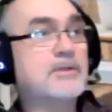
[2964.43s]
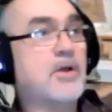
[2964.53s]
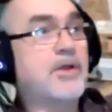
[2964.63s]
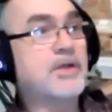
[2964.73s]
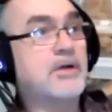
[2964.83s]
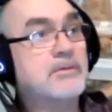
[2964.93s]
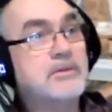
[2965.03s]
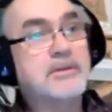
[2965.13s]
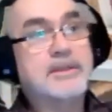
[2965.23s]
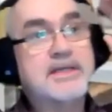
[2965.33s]
No, you don't.
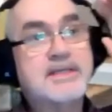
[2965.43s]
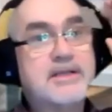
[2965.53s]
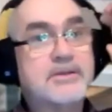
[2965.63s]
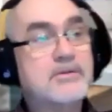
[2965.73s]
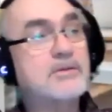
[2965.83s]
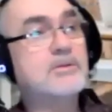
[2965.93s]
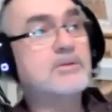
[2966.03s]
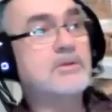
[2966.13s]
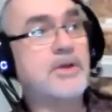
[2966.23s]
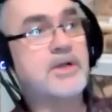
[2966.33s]
Yes, I do.
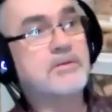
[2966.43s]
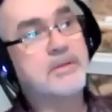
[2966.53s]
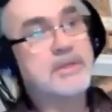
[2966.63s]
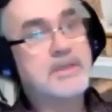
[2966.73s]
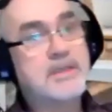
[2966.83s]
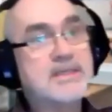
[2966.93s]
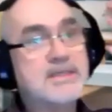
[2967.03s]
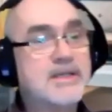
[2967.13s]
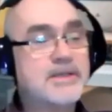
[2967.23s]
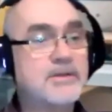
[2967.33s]
No, you don't. Yes,
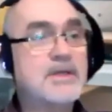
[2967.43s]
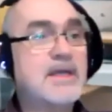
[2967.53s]
I do.